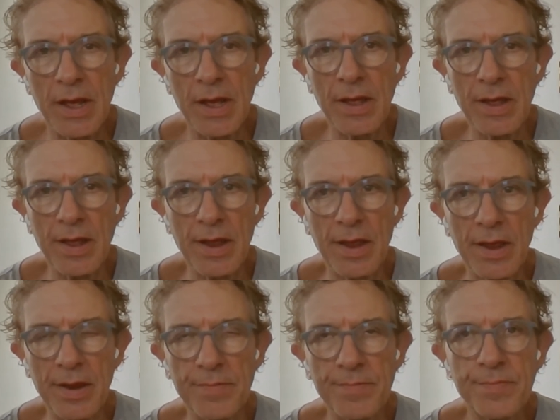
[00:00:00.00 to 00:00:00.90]

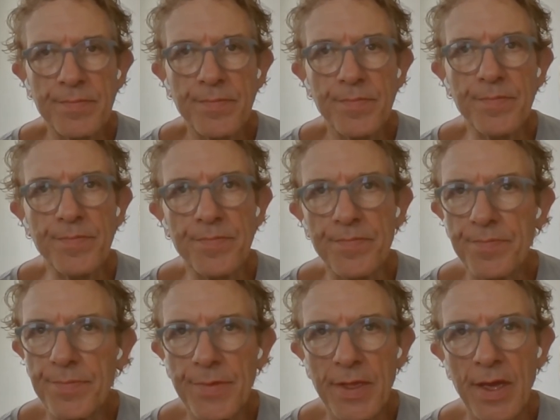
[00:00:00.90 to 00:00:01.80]
We're
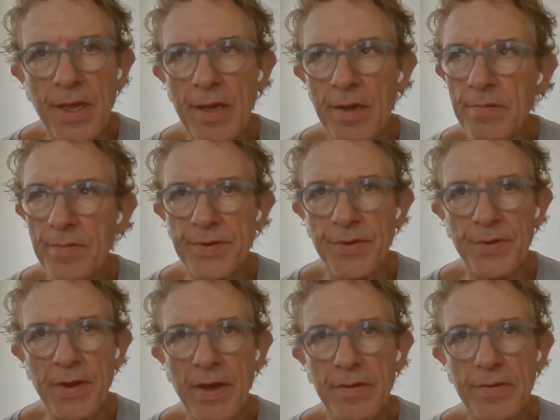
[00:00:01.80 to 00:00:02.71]

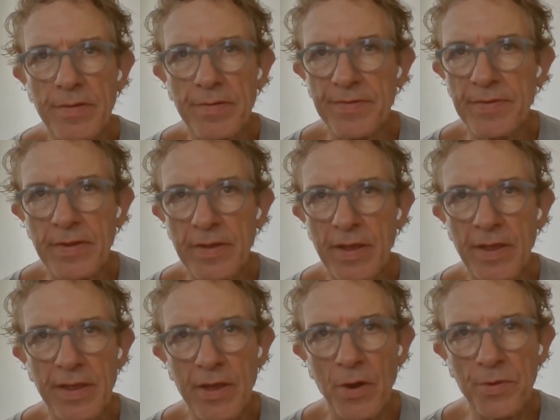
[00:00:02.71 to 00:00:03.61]
doing that. It was a
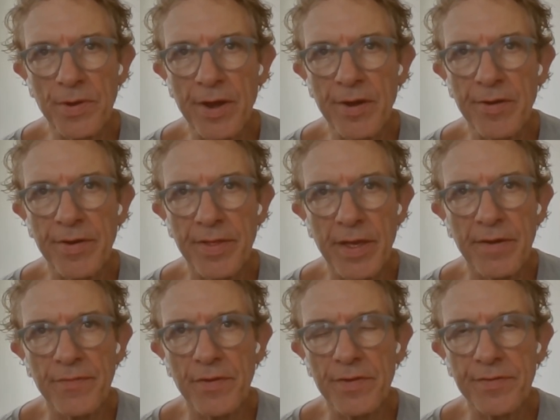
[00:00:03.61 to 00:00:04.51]
golden era there
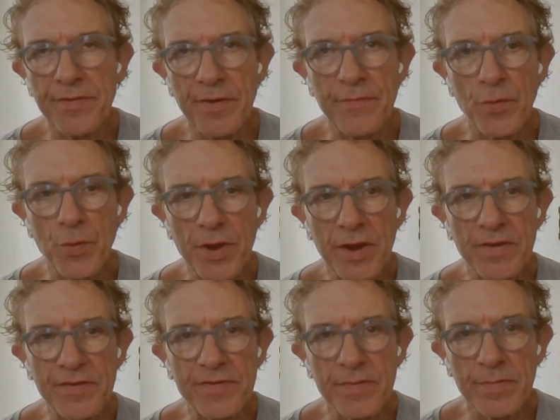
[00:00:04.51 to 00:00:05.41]
for 3 or 4
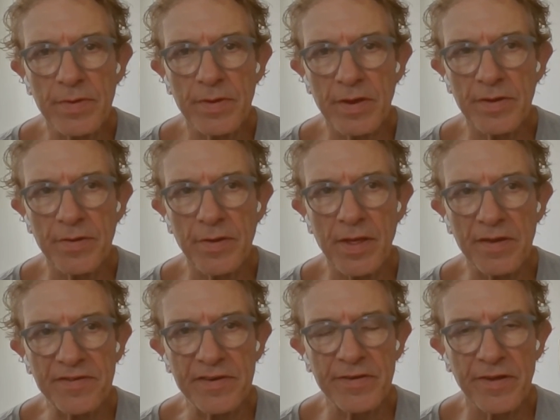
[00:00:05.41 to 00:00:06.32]
years. You do that
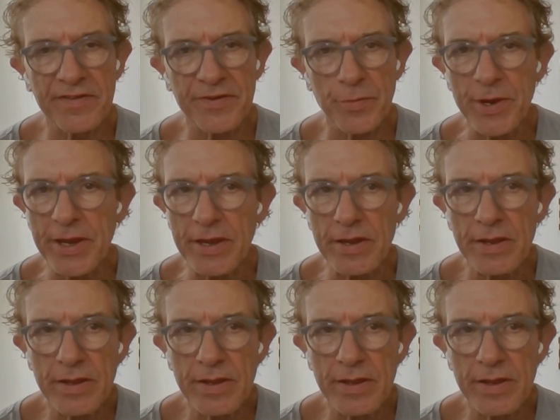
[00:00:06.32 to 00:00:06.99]
6 nights a week.